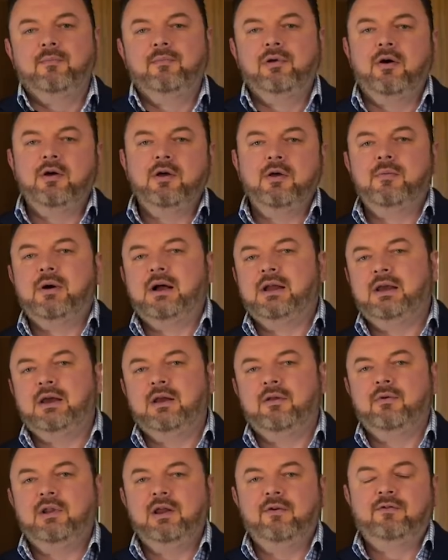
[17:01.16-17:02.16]
and blow your money
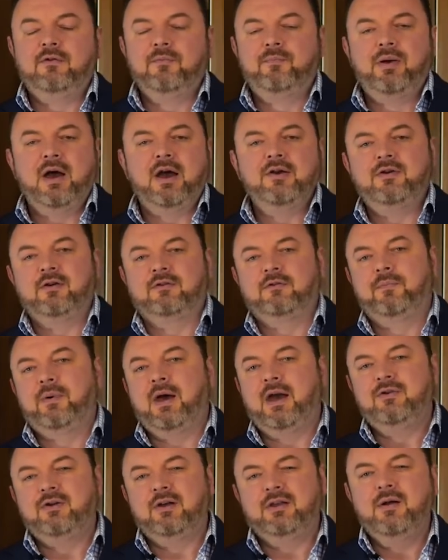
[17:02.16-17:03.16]
and live to paycheck,
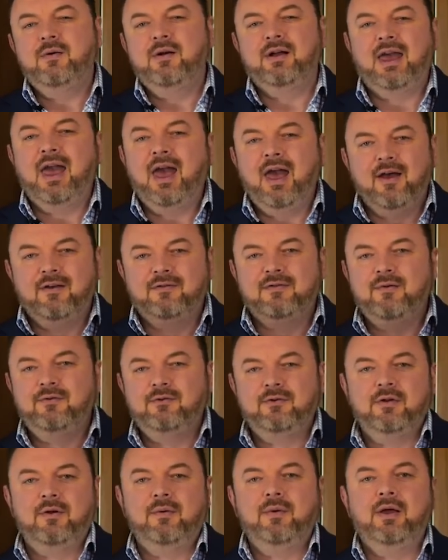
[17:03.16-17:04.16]
no one cares. No
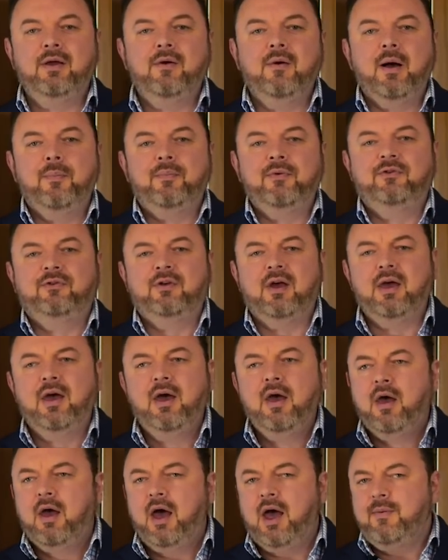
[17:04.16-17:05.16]
one's going to ring you up and
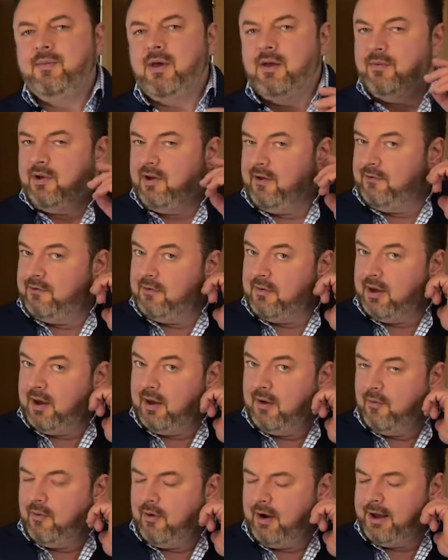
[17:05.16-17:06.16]
say, hey man, what are you
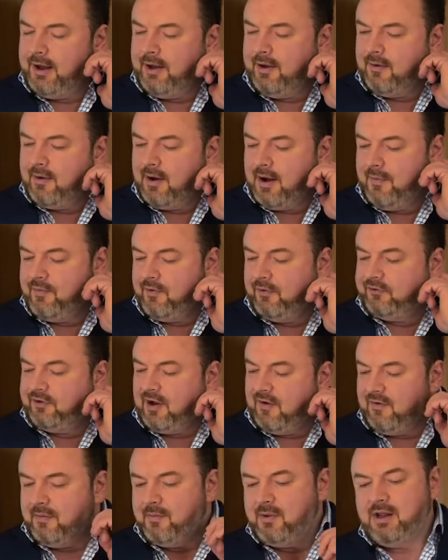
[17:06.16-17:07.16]
doing? Why are you not
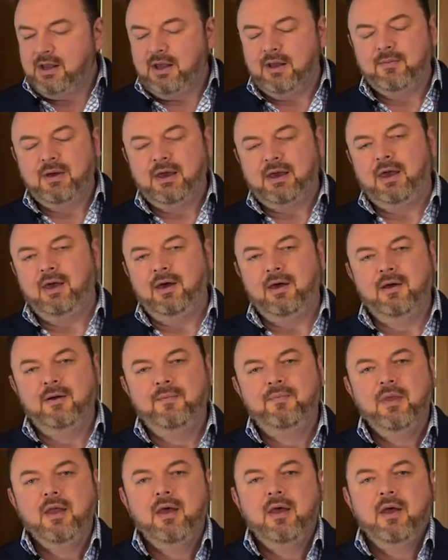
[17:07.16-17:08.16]
saving money and
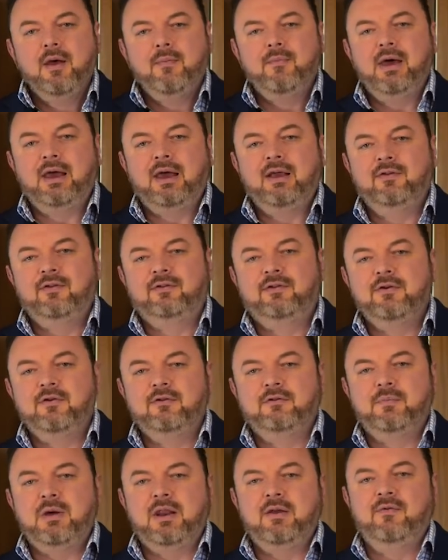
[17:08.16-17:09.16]
making
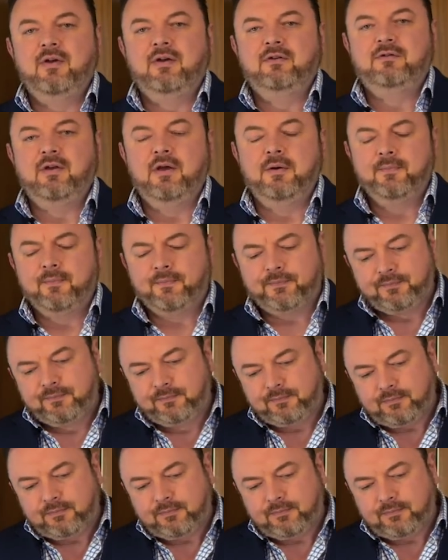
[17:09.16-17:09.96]
decisions about investing?